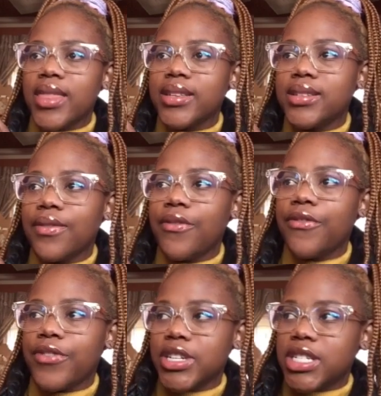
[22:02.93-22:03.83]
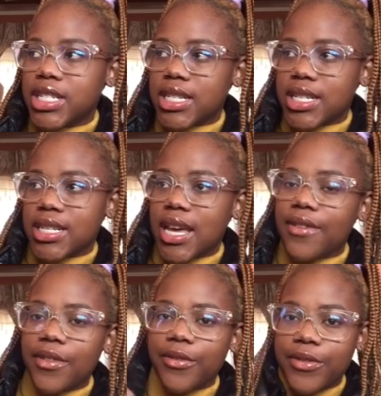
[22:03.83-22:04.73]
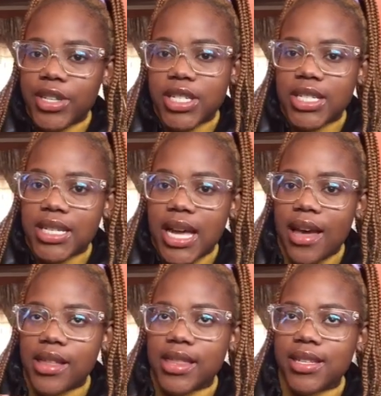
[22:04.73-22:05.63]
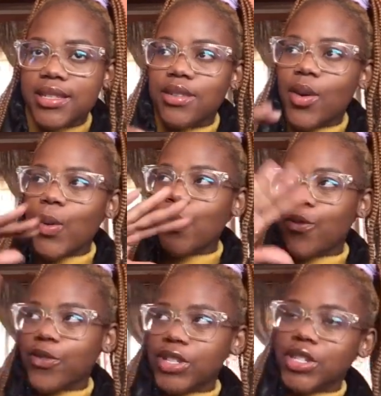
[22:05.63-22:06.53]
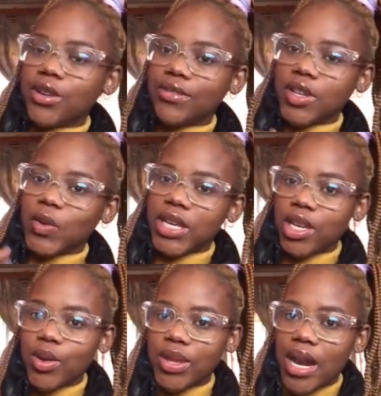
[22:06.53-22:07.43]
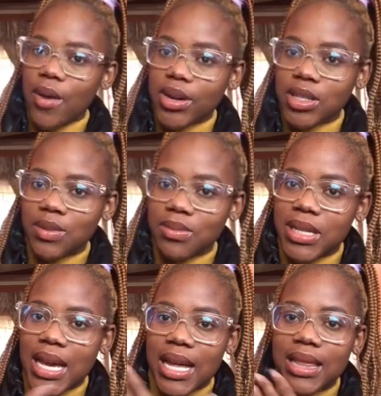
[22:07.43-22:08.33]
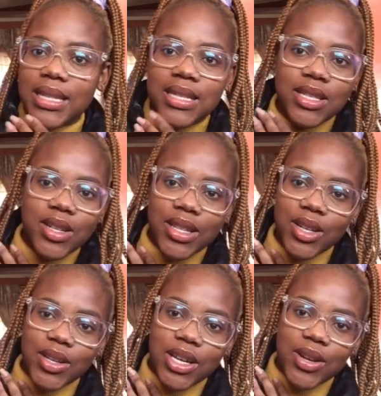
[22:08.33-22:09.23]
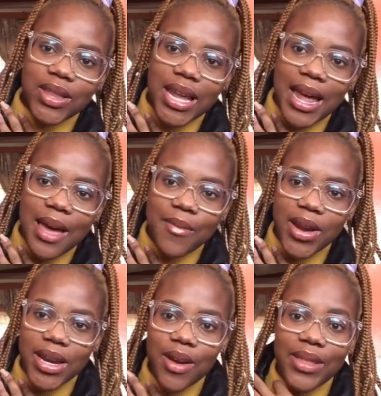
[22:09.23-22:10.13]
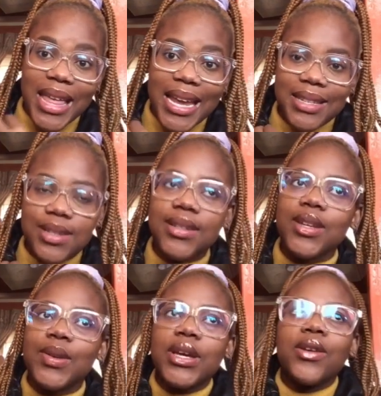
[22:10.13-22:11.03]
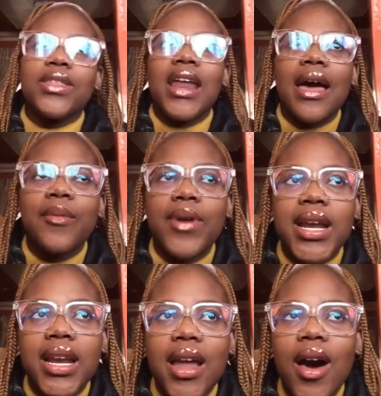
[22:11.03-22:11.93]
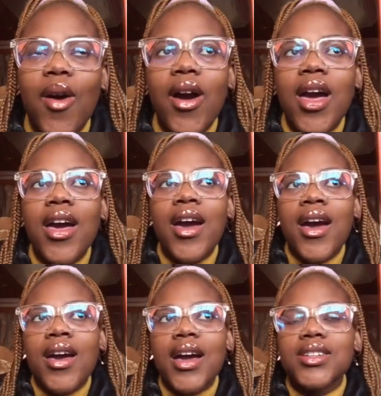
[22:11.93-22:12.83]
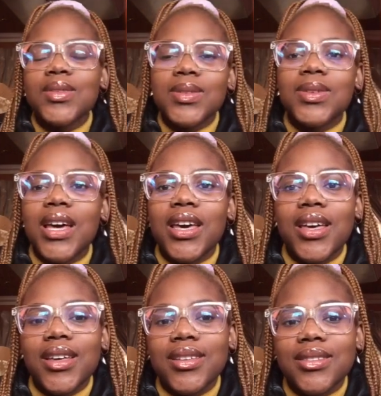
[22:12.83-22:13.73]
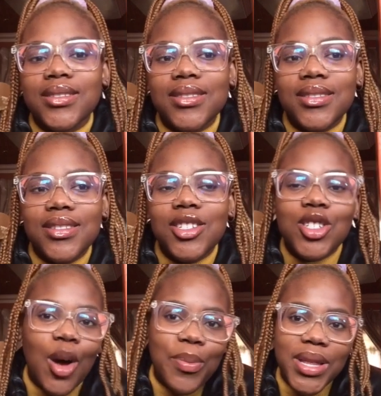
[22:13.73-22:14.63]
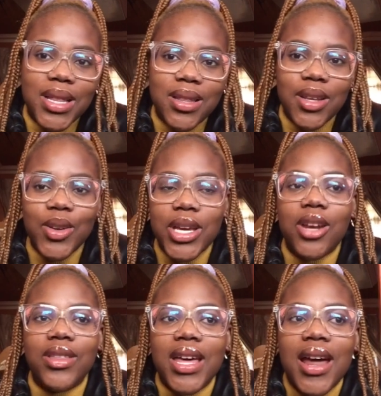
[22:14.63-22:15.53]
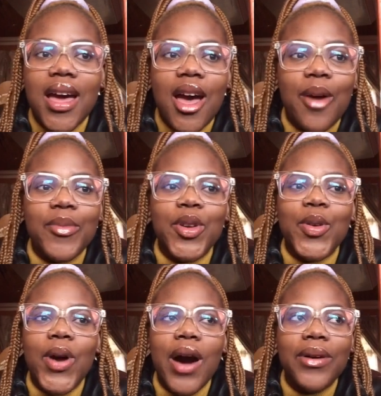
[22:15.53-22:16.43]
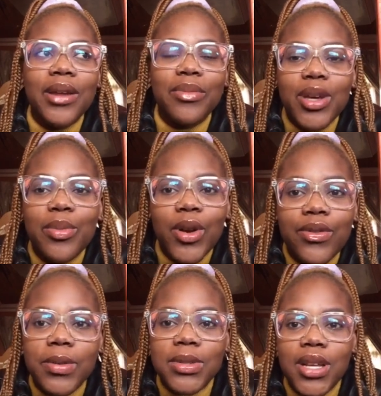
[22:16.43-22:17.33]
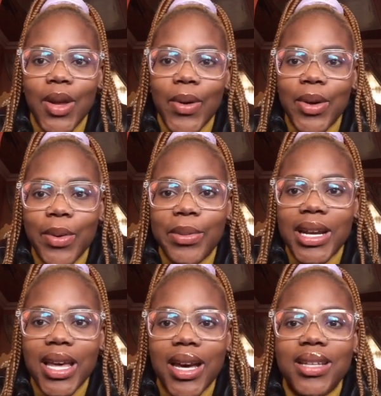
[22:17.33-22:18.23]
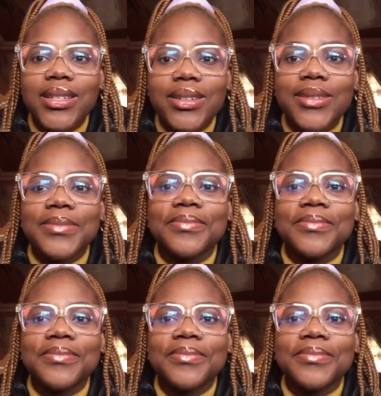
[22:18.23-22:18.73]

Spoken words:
there's a vision. I have a vision. There's a whole vision of the Lungelo that I want to be, and this is not the Lungelo that I am right now. That is not the Lungelo that I am right now. I just want to sharpen the Lungelo that I am. I want to be a Proverbs 31 woman, guys.